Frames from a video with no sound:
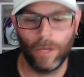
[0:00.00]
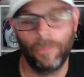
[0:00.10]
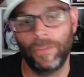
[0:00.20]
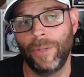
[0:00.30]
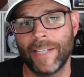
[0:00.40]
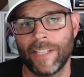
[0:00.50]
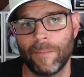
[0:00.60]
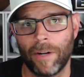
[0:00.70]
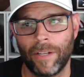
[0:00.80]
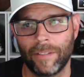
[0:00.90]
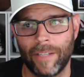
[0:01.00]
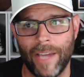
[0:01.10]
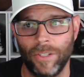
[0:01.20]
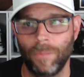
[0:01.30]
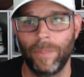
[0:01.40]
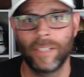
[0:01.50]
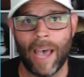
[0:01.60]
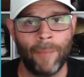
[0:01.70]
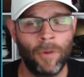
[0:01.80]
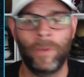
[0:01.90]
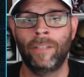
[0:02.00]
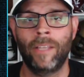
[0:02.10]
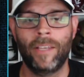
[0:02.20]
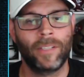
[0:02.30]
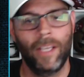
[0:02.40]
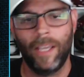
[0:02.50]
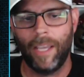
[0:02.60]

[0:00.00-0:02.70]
Hopefully you guys have better luck than I do, because I'm opening this